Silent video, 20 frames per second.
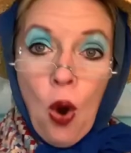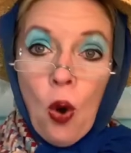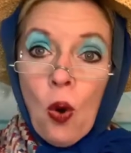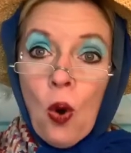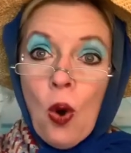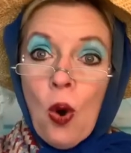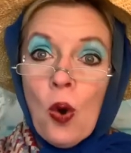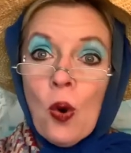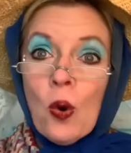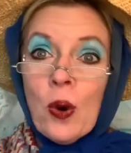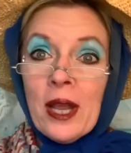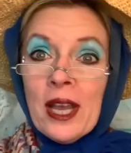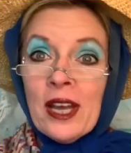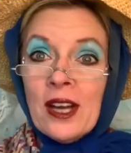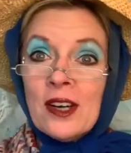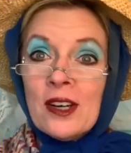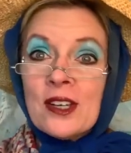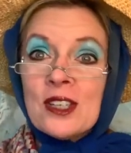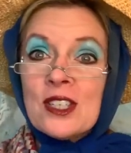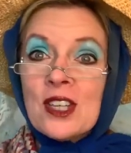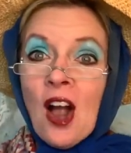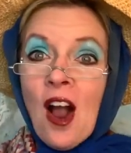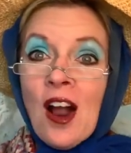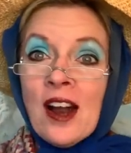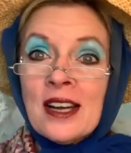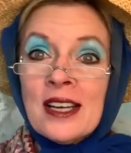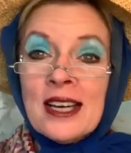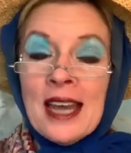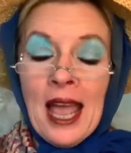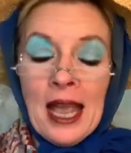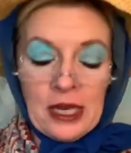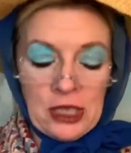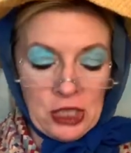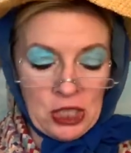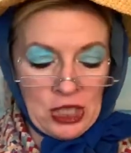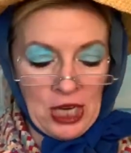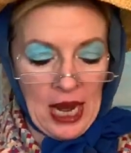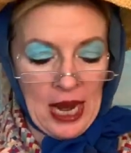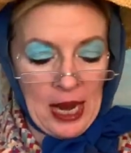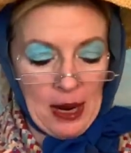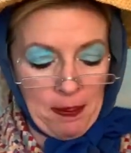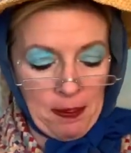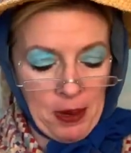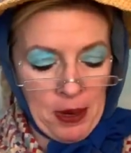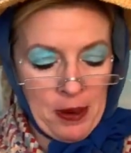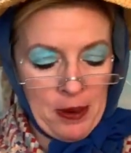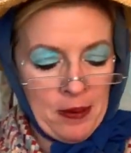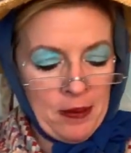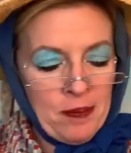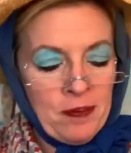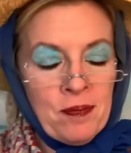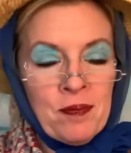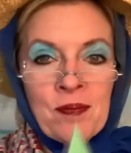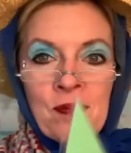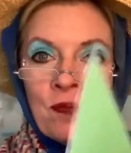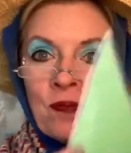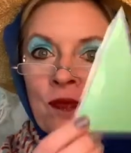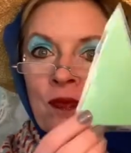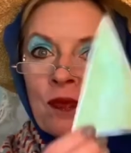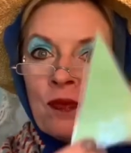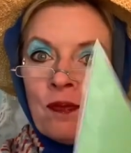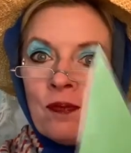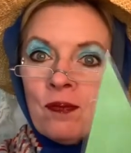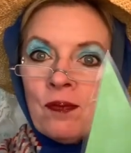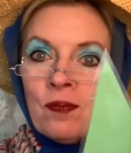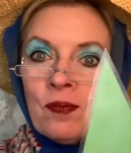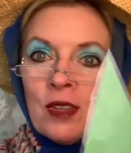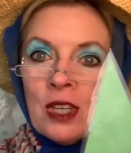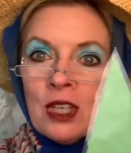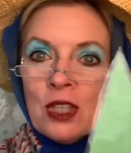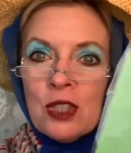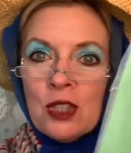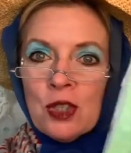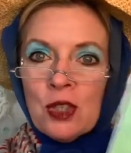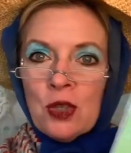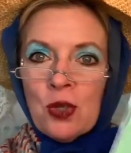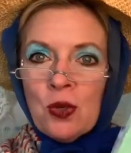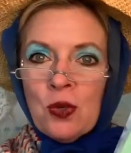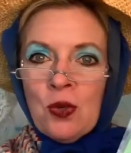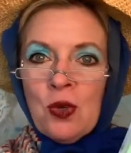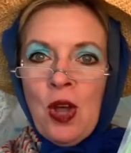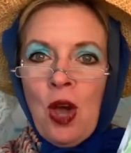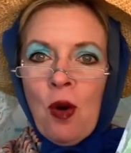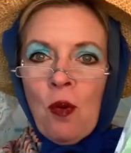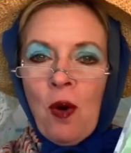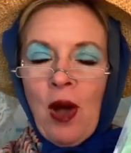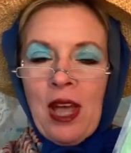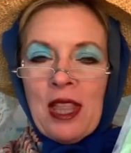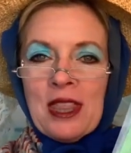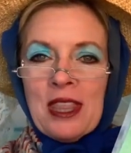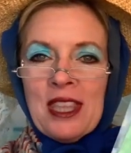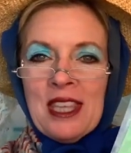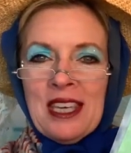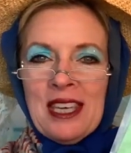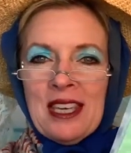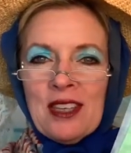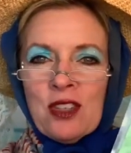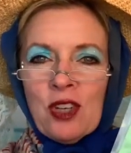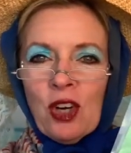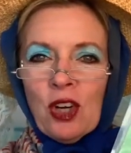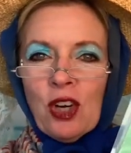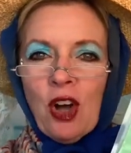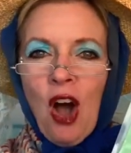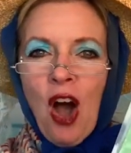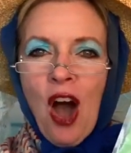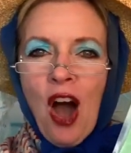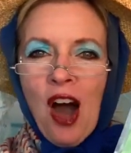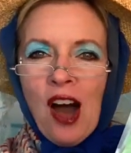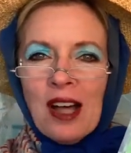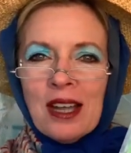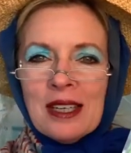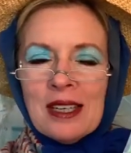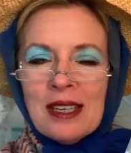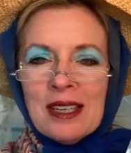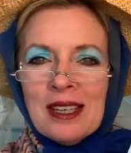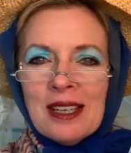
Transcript: Ooh, here's our next shape. Do you know what these are called?